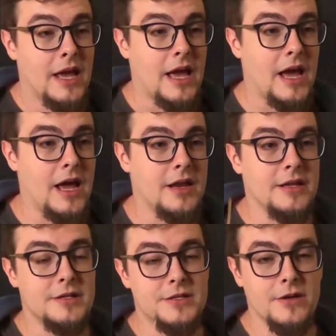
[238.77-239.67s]
And
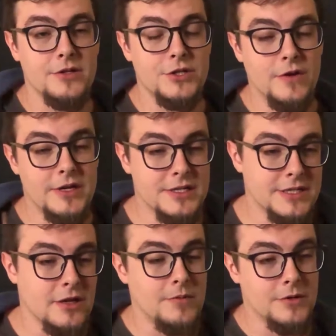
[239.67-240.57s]
he starts trying to
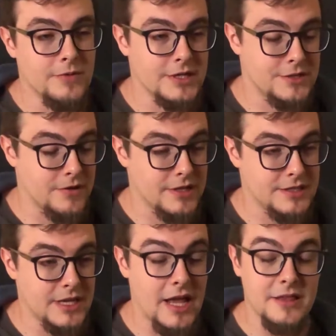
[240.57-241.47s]
sell them to
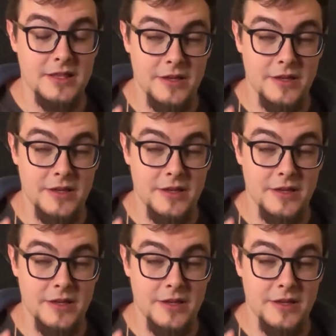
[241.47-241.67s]
restaurants. And